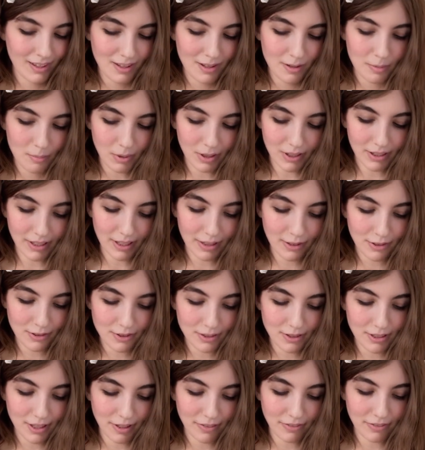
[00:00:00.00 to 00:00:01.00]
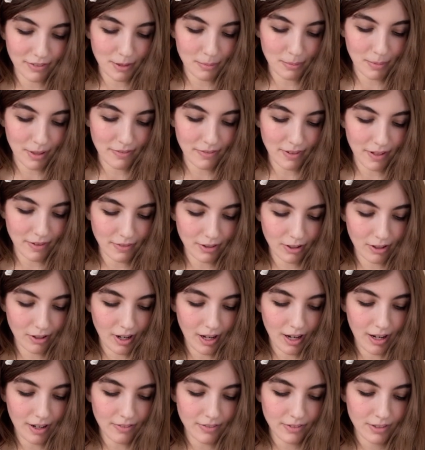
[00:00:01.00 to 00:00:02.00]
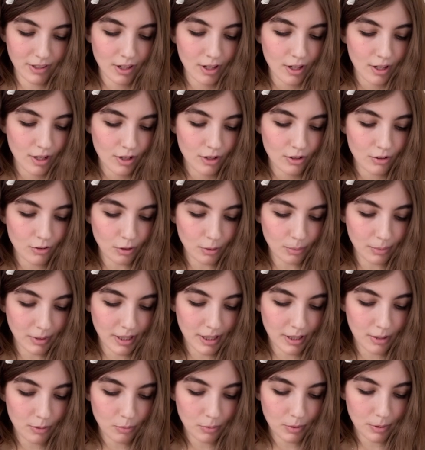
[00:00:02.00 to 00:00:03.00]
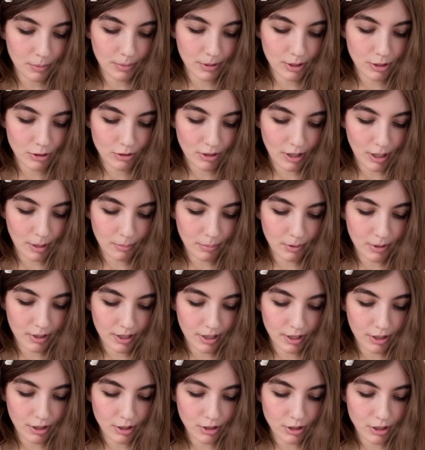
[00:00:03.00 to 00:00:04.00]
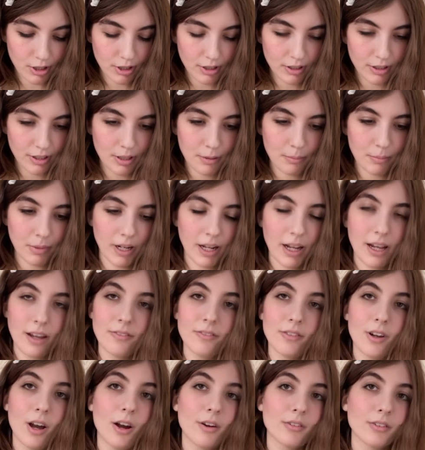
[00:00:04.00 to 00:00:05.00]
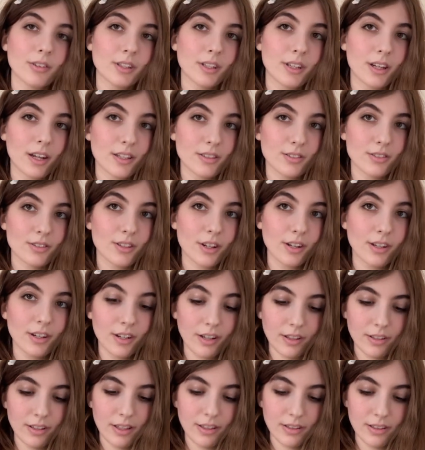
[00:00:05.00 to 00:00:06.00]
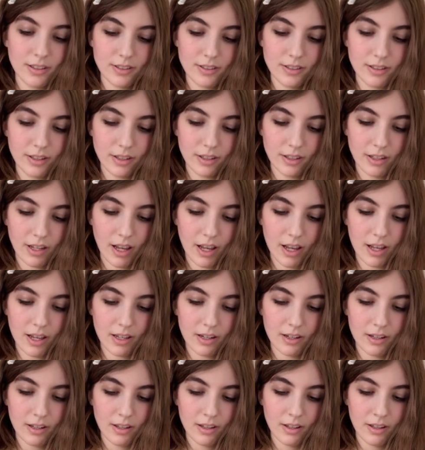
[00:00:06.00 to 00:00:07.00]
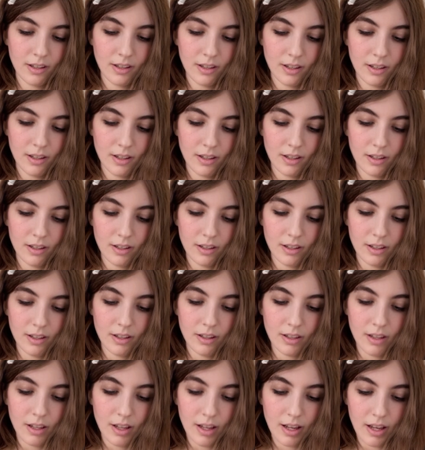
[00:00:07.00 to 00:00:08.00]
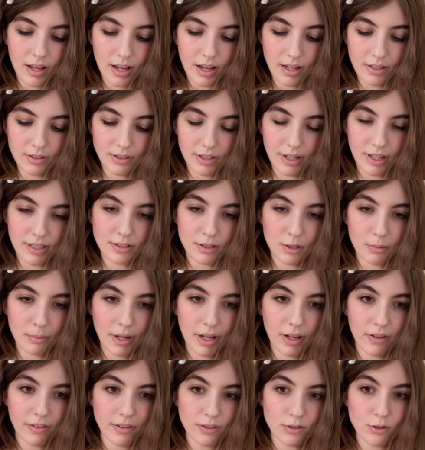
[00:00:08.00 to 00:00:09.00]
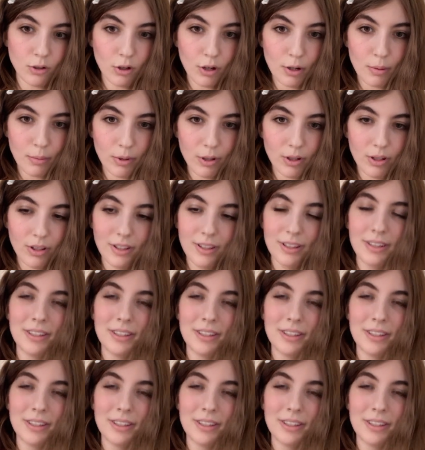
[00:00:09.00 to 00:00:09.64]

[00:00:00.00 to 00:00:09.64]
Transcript: But Legos are definitely my favorite craft. Normally it would be scrapbooking or journaling, but I have not really gotten started on that this year yet. As you guys know, my health is horrible.